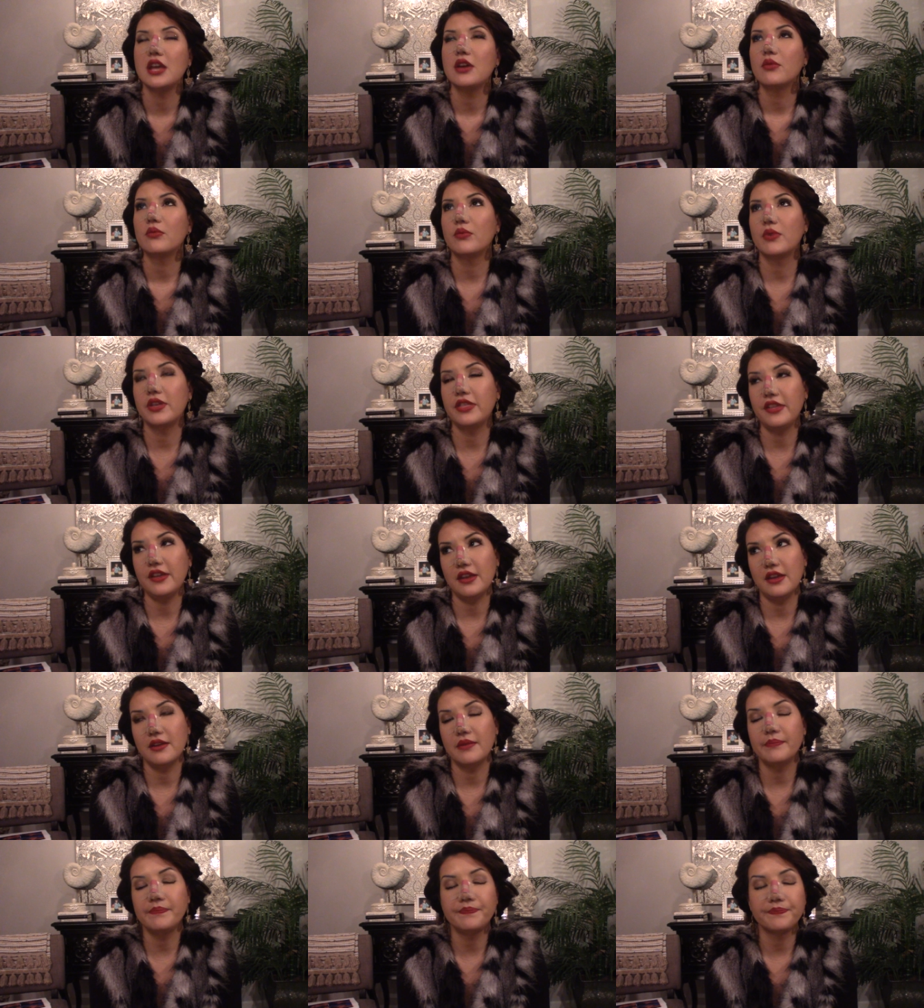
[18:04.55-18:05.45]
with
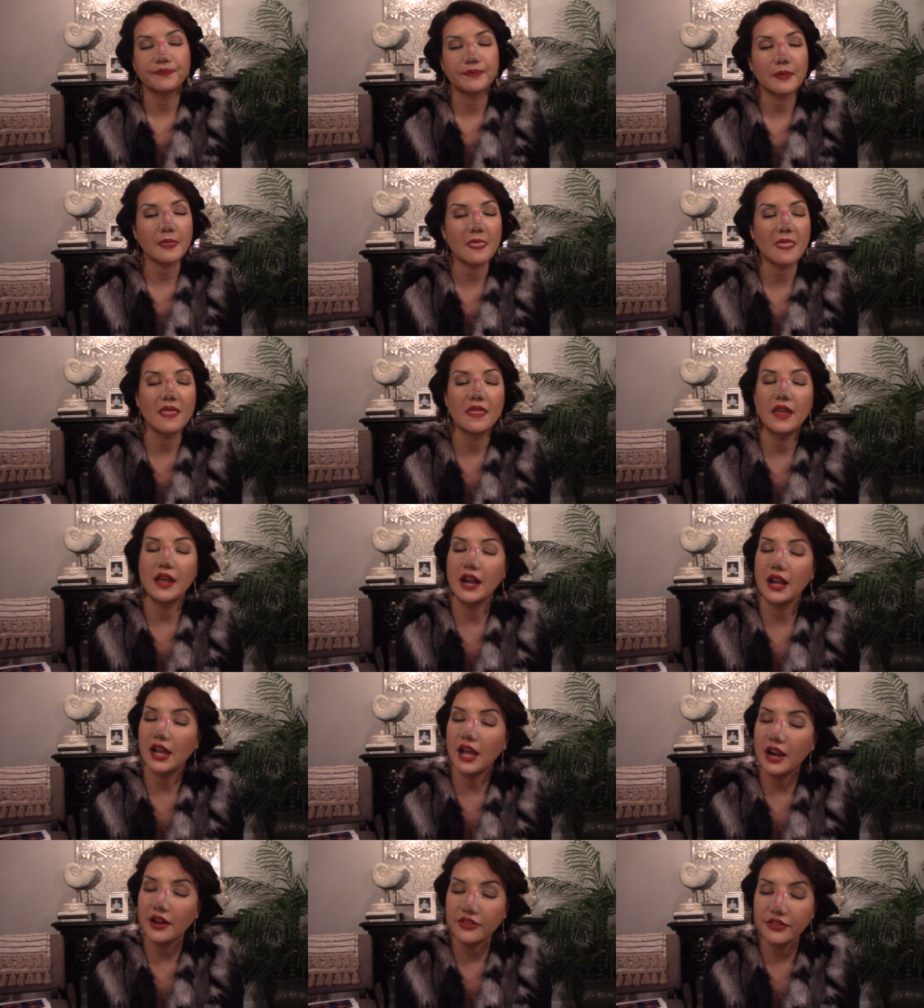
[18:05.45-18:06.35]
him. And then I
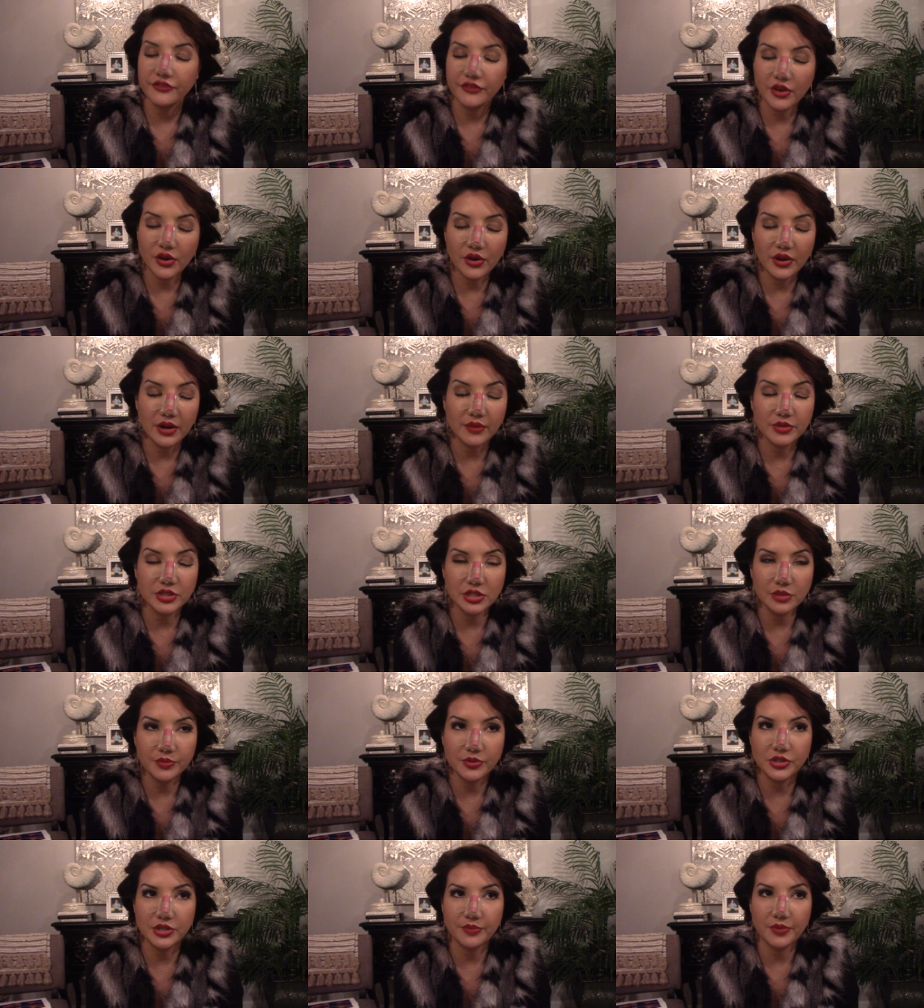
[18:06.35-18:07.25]
got off the phone. I was
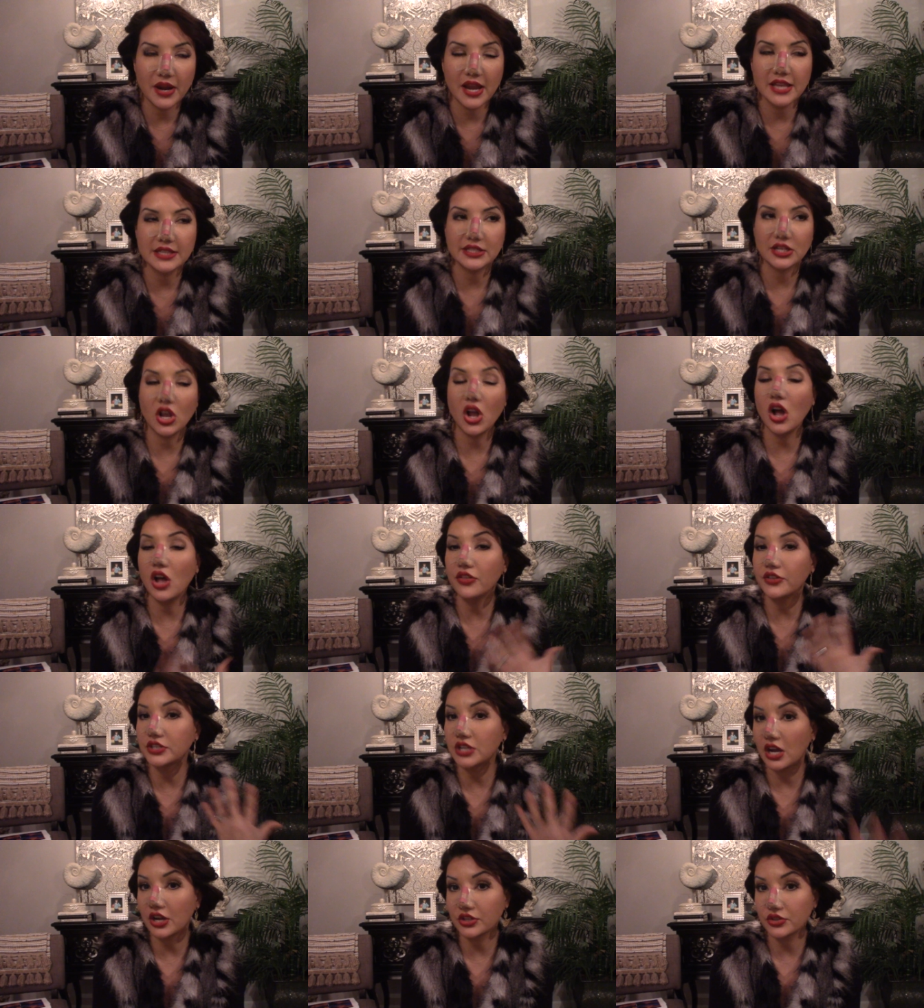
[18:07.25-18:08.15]
super depressed. Called the
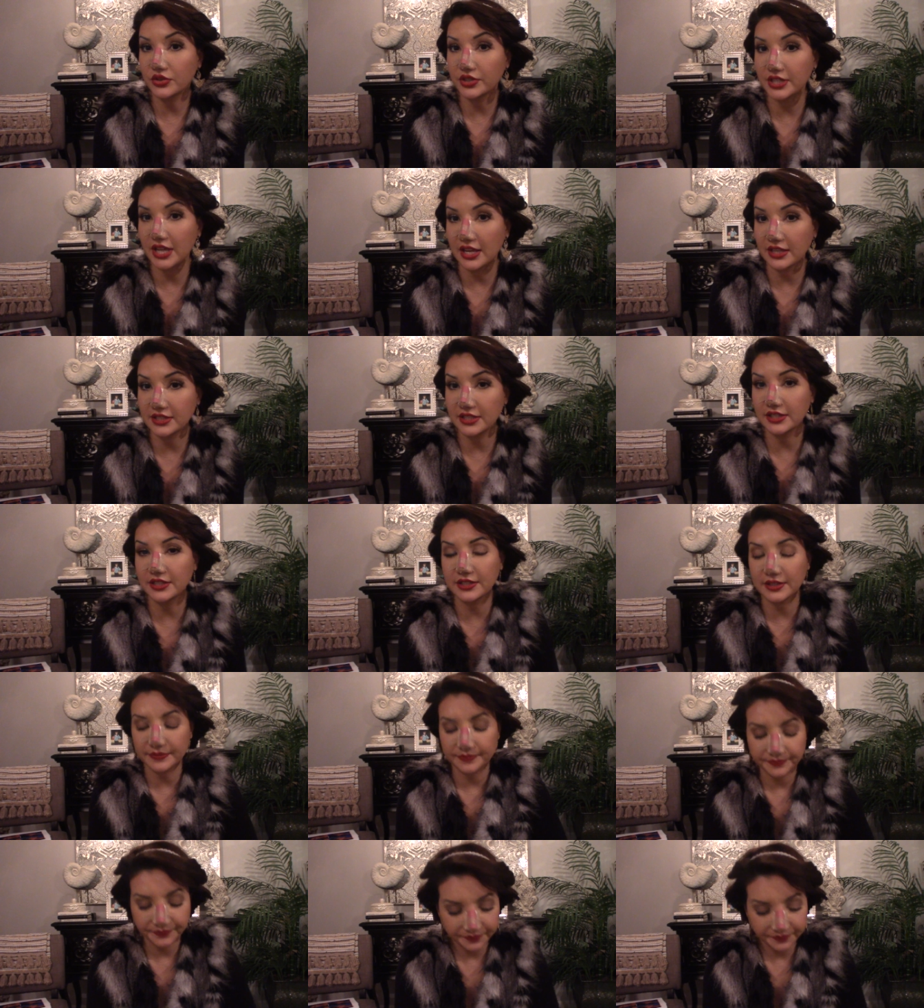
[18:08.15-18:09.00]
doctor in Texas.